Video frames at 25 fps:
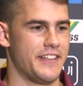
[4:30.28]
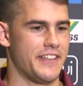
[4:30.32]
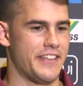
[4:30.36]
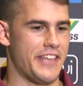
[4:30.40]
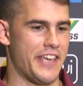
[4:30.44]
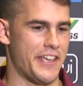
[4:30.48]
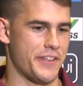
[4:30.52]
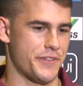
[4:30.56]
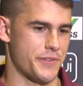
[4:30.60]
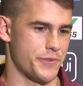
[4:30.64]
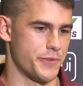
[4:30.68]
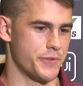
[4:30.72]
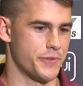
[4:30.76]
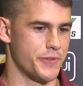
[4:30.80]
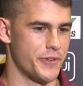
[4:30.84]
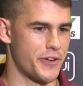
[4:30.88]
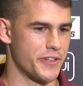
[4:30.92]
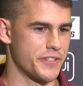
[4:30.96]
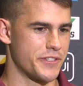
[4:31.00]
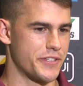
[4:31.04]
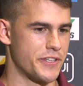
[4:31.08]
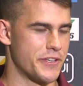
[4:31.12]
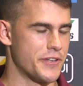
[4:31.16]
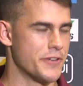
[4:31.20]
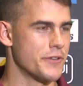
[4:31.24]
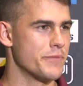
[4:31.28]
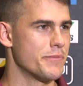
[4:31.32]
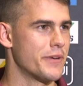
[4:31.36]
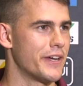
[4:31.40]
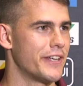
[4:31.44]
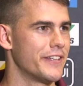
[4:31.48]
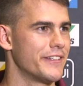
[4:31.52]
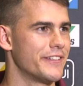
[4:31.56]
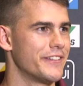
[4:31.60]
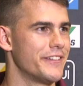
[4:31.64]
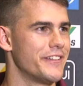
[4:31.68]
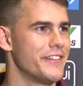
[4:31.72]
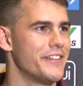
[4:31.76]
it's sort of nice to hear it,
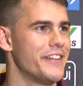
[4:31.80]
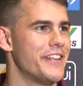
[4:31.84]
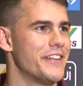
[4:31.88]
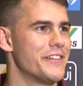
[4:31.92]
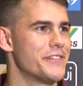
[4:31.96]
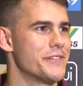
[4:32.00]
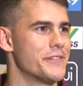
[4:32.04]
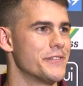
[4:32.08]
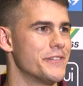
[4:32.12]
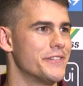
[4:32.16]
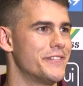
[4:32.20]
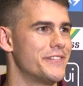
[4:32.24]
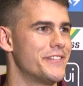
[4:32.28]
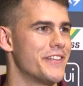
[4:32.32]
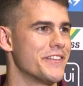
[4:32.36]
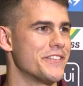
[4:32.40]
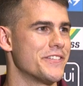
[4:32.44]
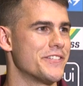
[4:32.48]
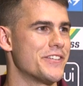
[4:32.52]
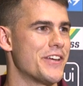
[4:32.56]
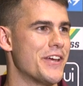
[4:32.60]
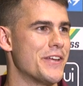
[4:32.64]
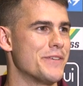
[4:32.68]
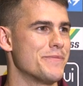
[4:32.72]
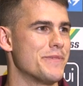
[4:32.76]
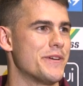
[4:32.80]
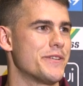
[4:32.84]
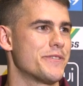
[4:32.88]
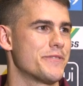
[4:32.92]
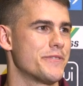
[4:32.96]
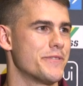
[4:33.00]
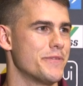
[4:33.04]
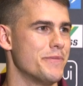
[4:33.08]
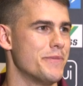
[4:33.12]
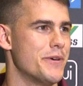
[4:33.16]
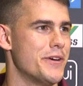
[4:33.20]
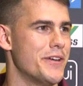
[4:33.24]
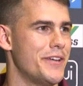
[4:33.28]
but it sort of doesn't change much
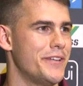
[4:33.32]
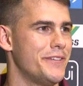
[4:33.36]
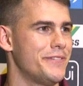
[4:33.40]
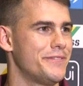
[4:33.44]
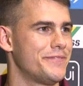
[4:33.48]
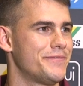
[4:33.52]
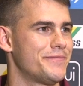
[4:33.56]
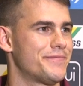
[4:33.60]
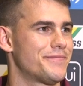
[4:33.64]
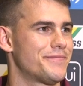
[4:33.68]
from my end.